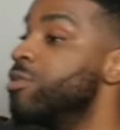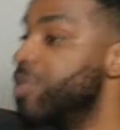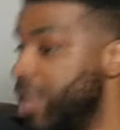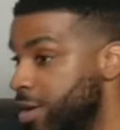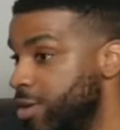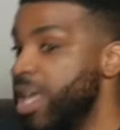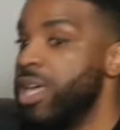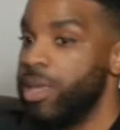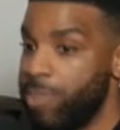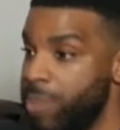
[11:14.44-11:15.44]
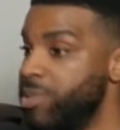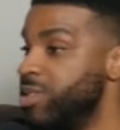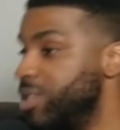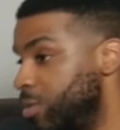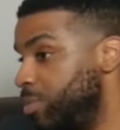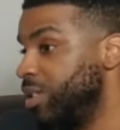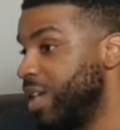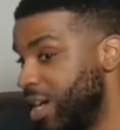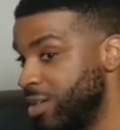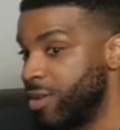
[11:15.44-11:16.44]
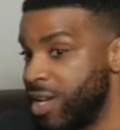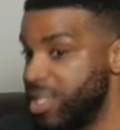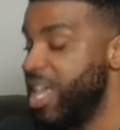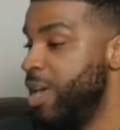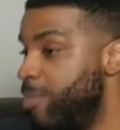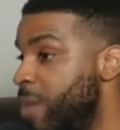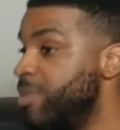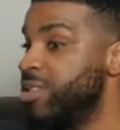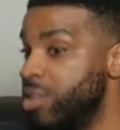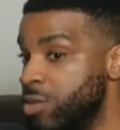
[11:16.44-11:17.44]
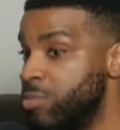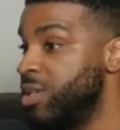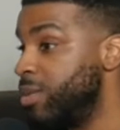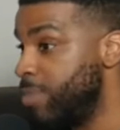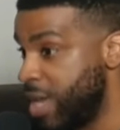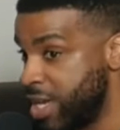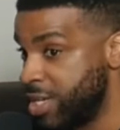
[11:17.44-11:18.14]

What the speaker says: there, hip hop is still being categorized. Hip hop is still being made.